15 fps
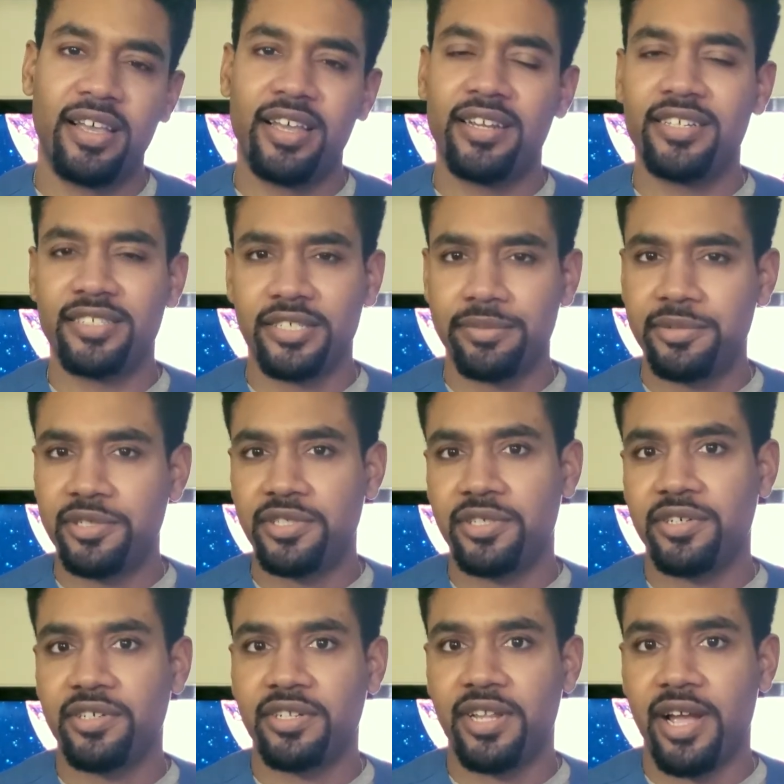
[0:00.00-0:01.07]
in a similar
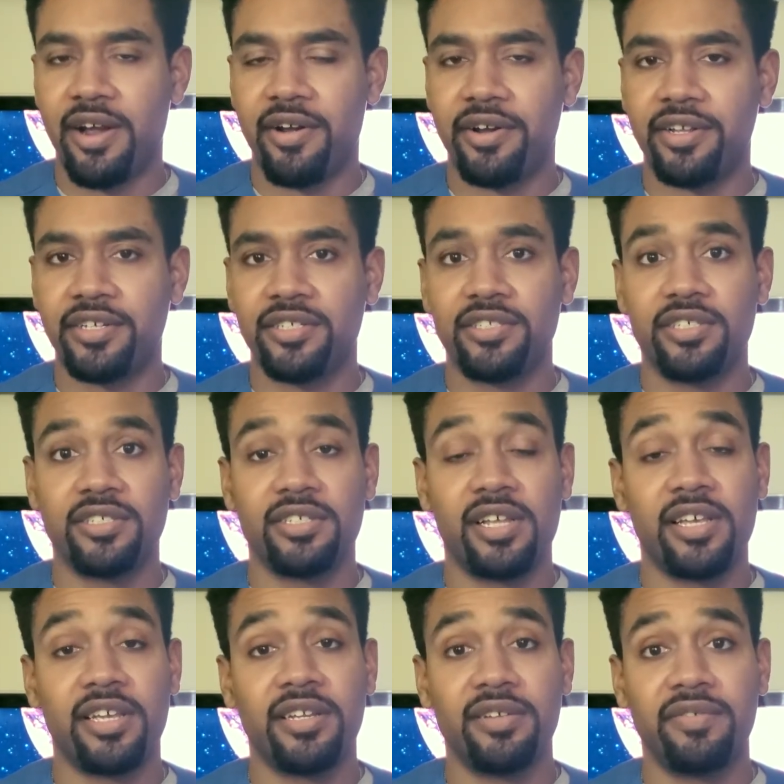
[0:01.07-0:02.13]
circularity just
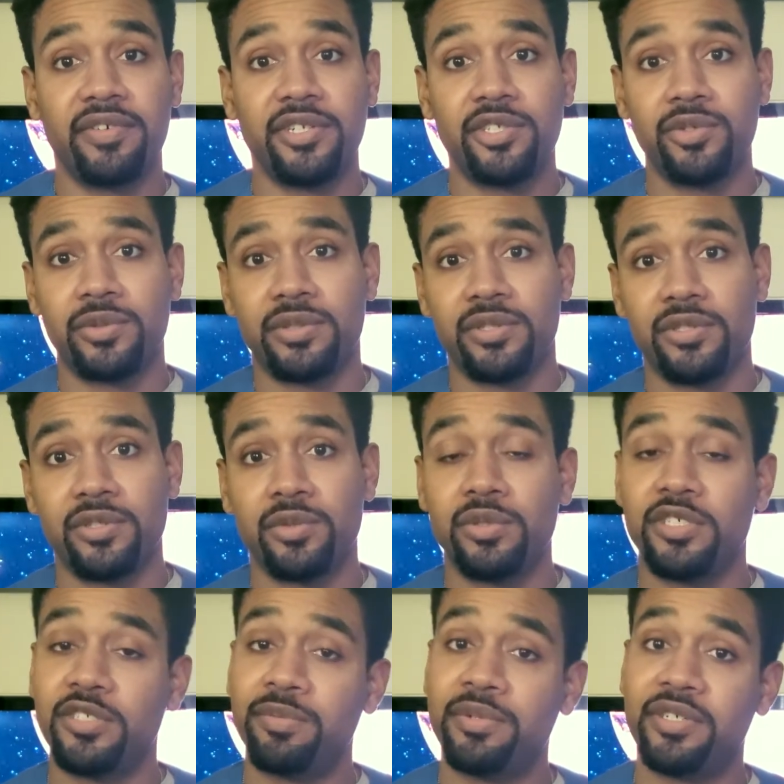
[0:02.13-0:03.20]
like individuals who
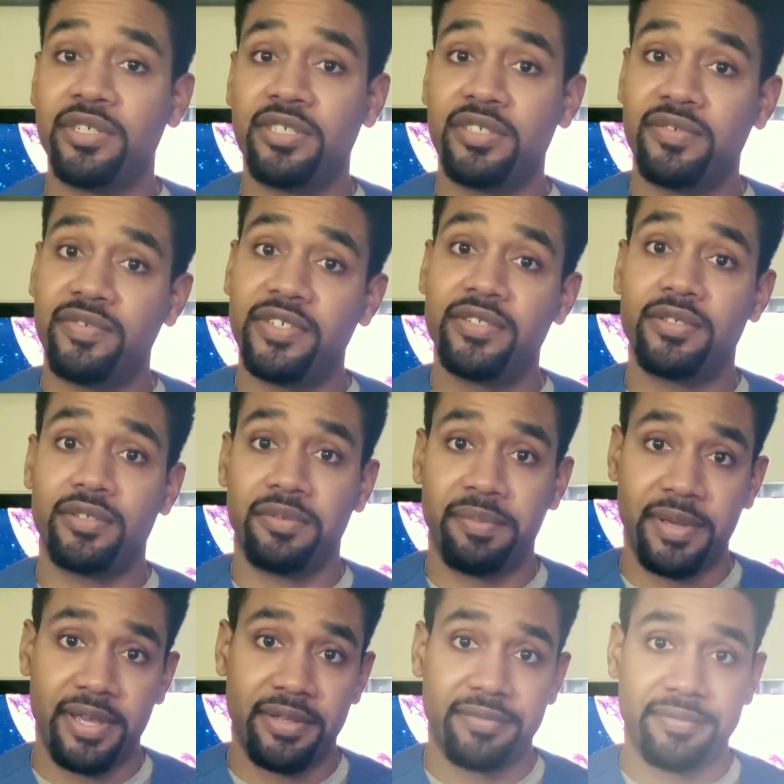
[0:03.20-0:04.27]
experience physical
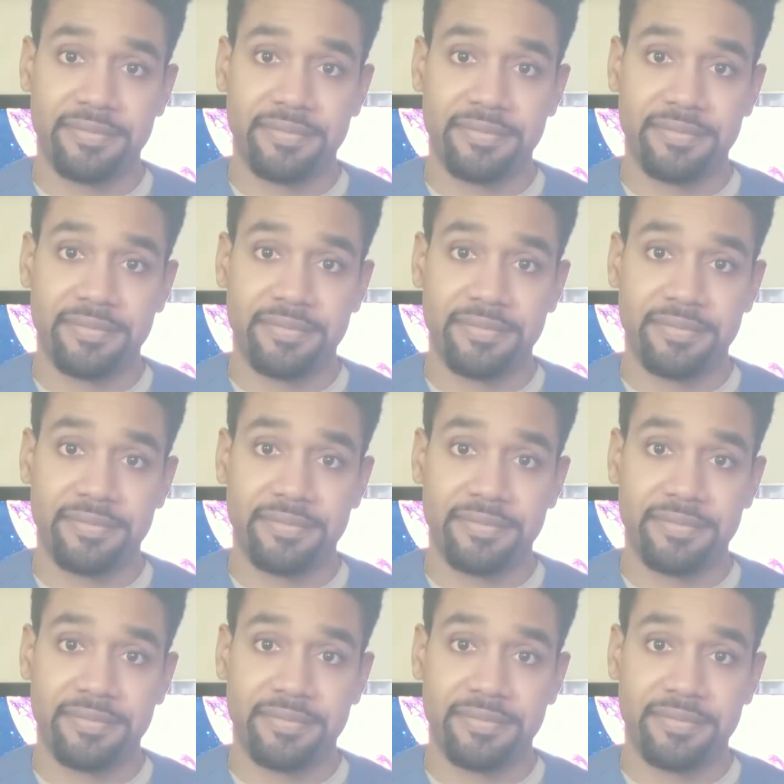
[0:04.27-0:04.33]
pain.